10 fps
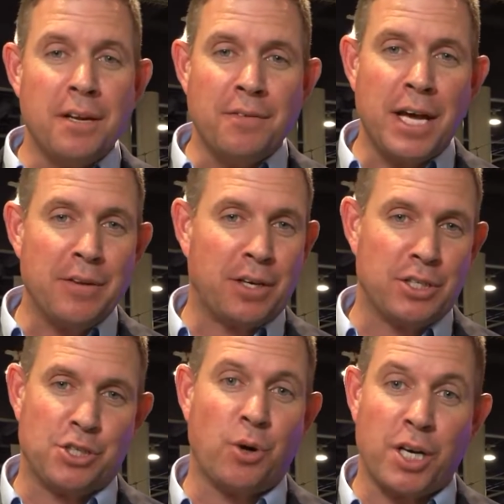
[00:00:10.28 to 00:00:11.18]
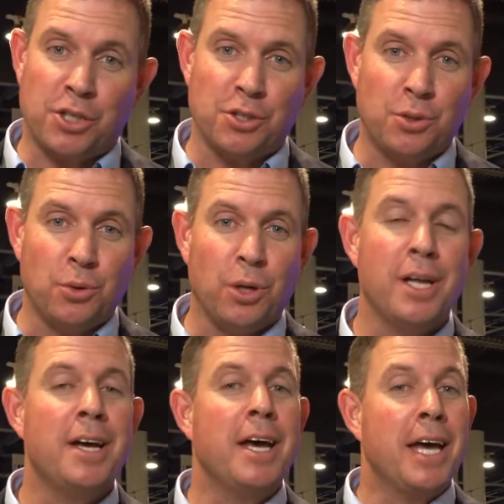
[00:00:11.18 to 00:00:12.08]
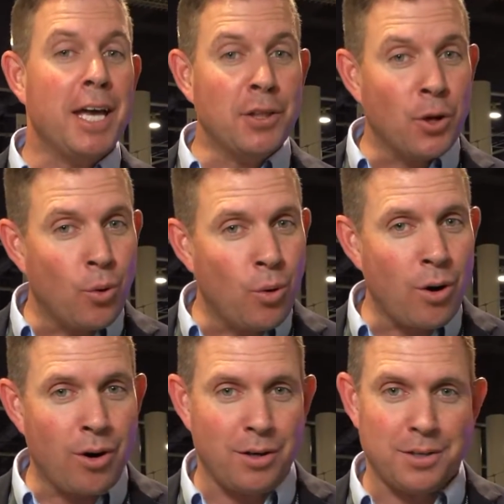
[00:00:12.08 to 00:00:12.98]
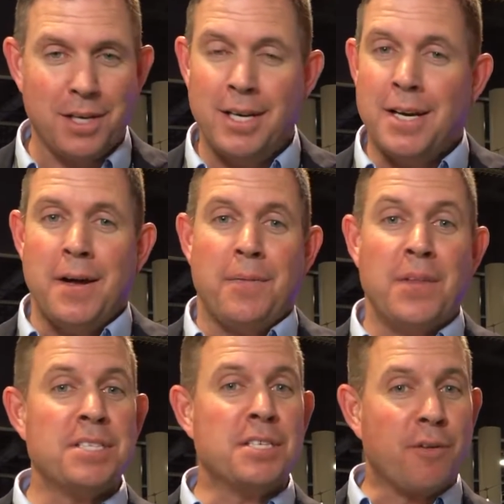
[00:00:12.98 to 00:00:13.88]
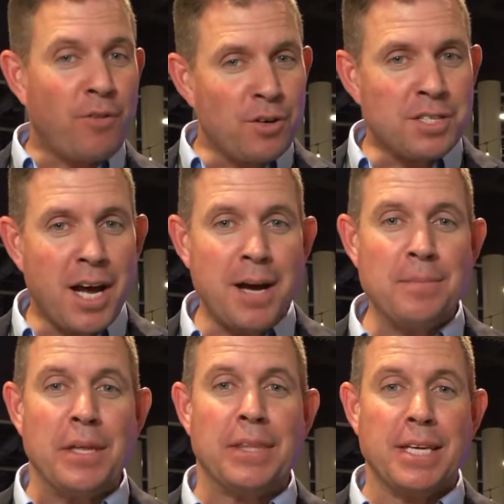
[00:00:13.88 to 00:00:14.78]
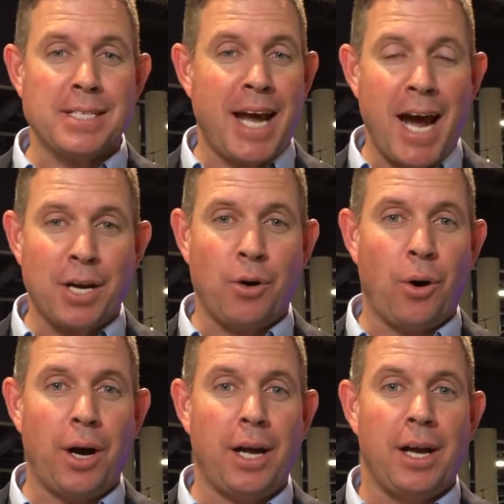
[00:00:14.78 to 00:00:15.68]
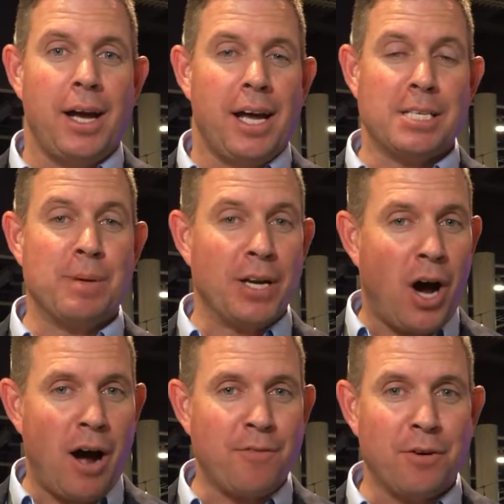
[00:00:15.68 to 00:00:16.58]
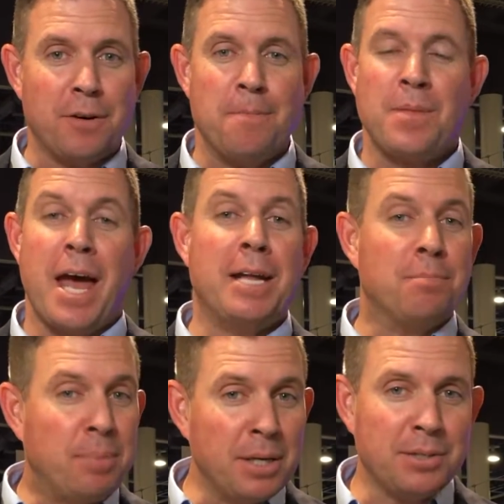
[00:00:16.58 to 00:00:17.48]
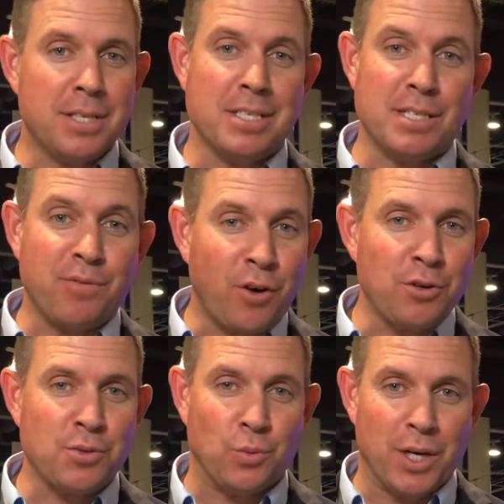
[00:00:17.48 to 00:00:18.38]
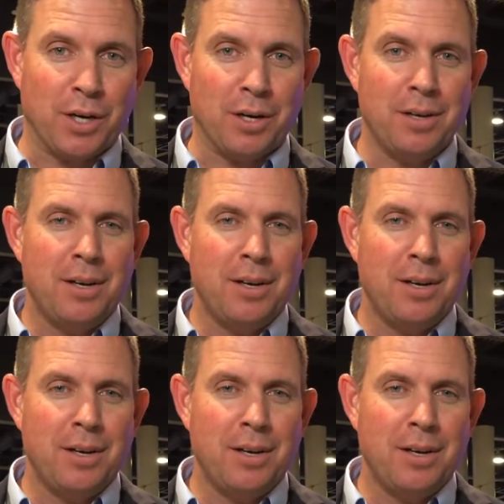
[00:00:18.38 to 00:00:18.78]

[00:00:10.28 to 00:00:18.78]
Innovative Construction Tool in the world. This is the first time that this category has been offered, and Built is its first winner.